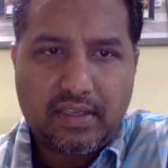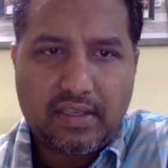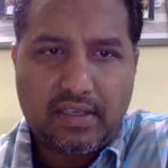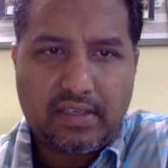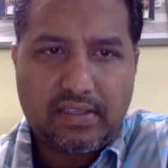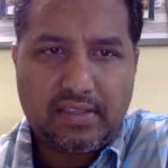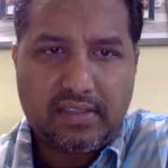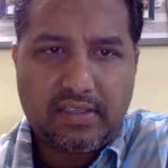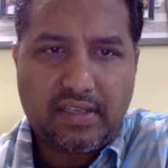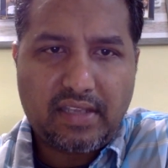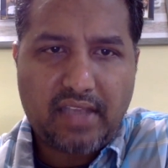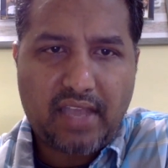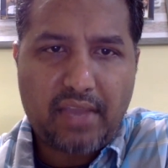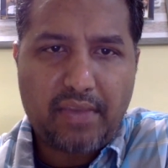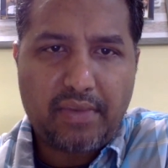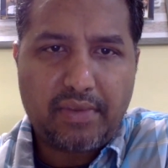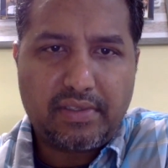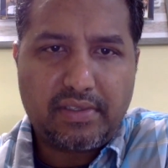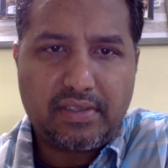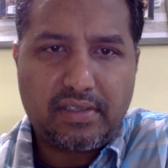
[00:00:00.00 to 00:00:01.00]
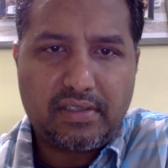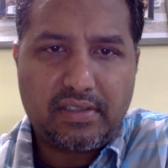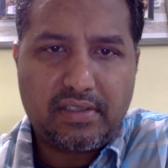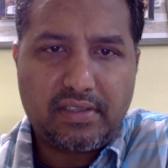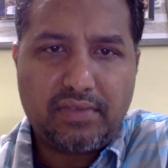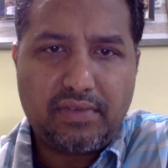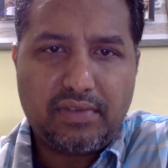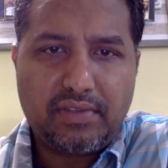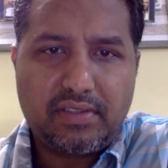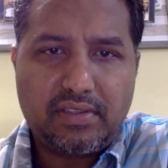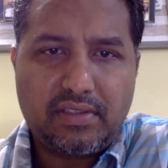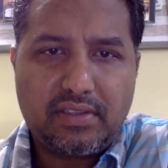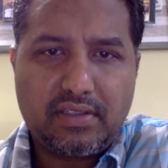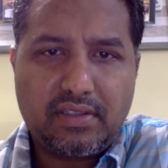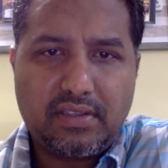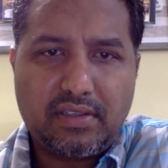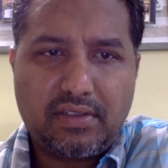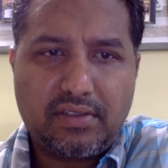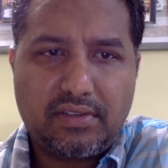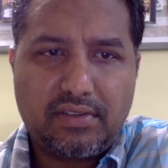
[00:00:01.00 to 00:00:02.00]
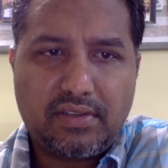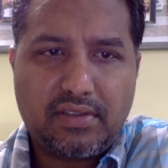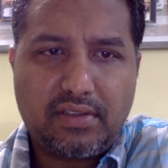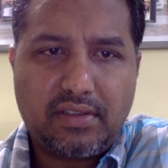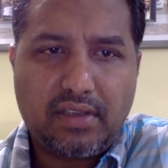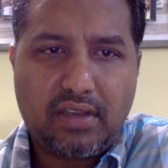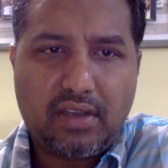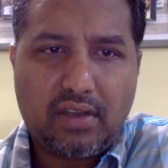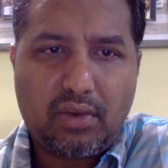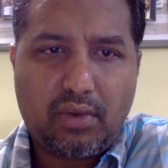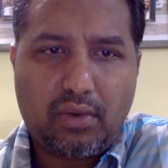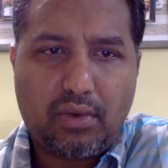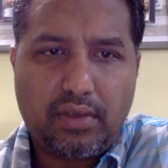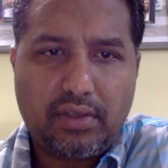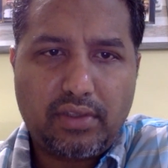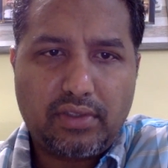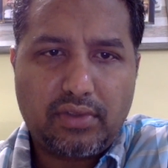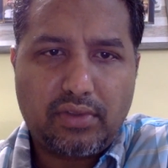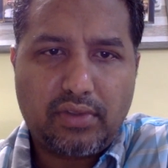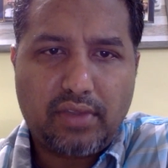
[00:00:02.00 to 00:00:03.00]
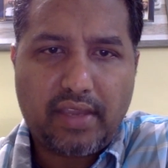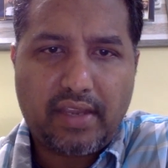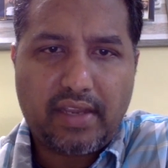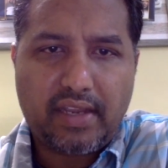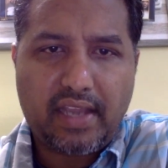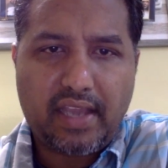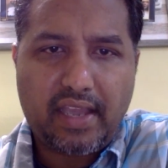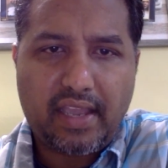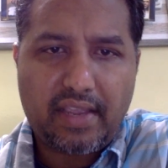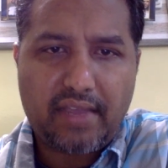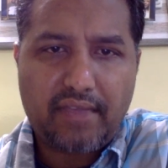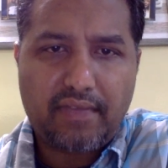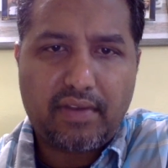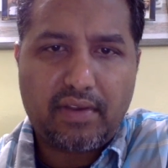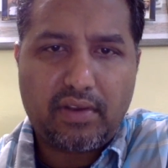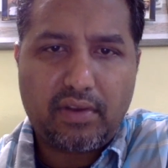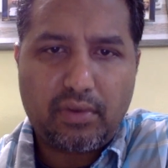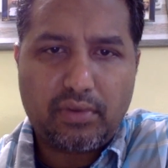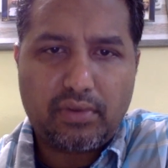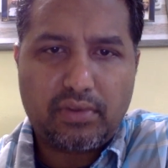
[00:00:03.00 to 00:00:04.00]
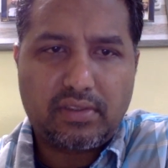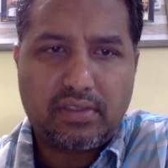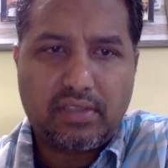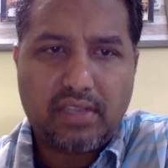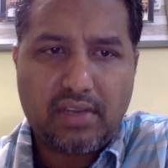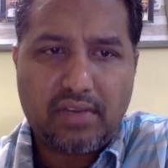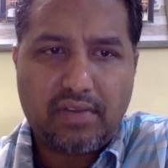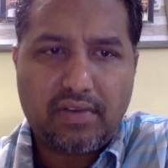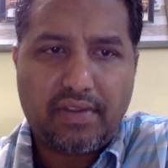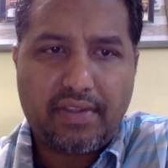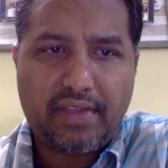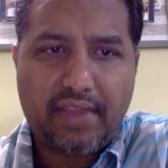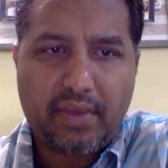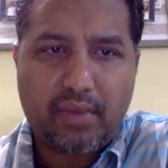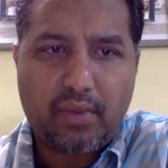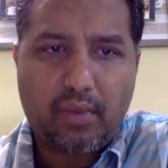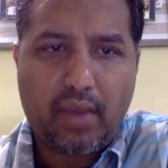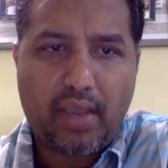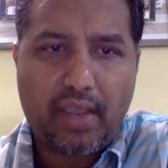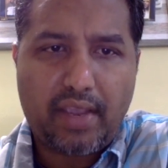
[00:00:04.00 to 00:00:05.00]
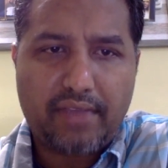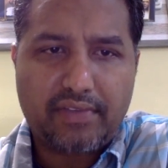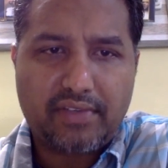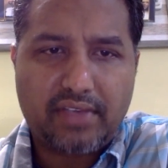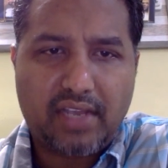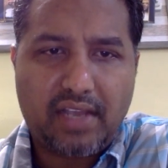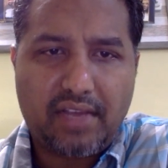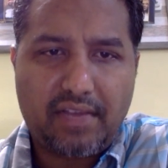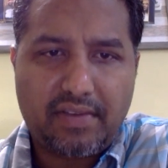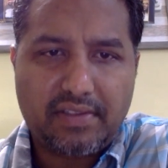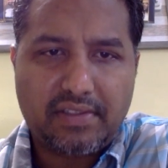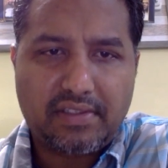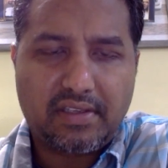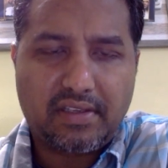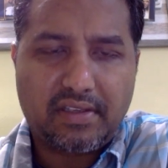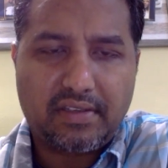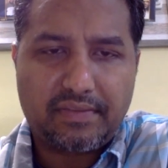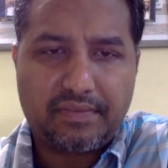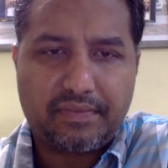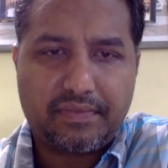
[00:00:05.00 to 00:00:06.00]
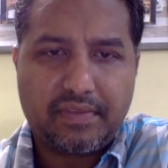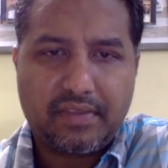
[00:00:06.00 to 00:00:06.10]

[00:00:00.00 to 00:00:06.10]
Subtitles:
And he said, I will certainly return unto thee according to thine life, and lo, Sarah thine wife shall have a son.